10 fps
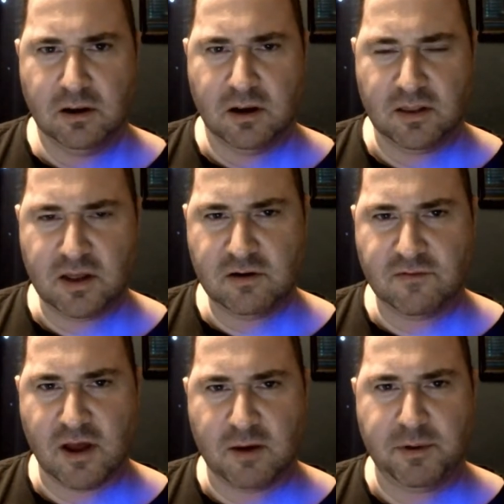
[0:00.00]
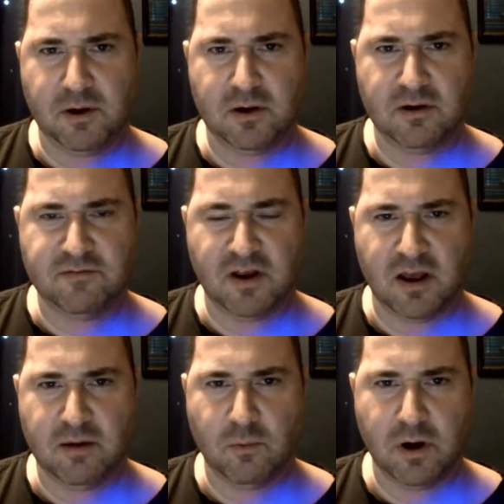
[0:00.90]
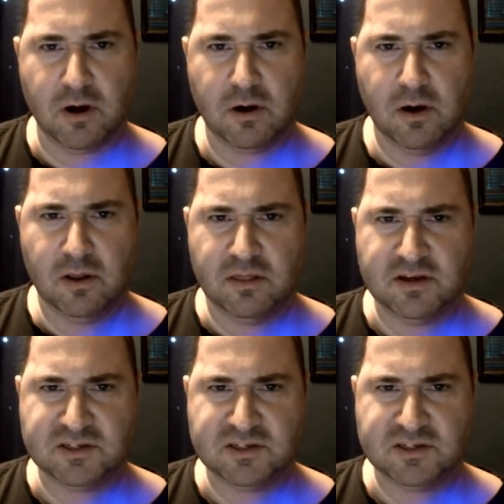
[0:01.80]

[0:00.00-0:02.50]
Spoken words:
And then you've got a period of time where these